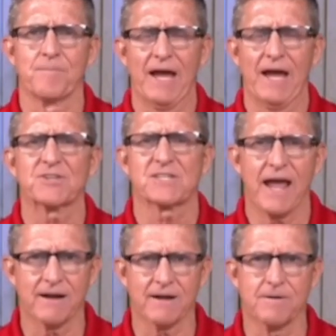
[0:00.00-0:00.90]
have
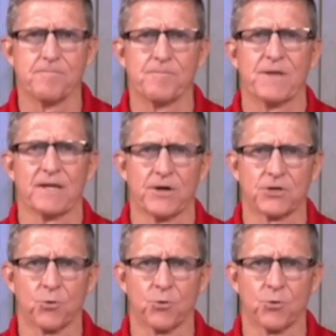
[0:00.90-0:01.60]
stated in their